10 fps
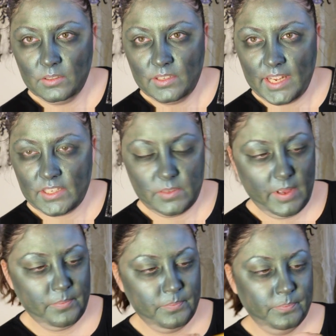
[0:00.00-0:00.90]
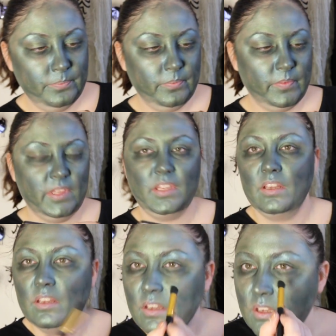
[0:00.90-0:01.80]
Next to it
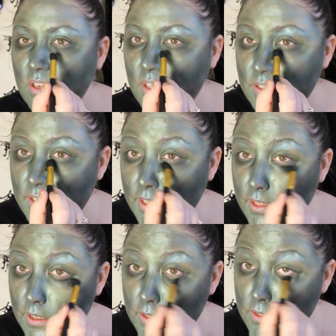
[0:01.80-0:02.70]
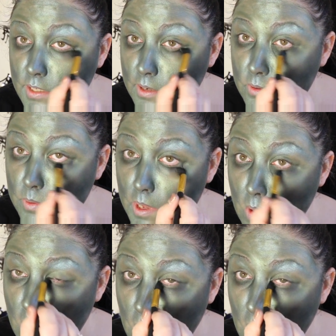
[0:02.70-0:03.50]
and take that under now as well.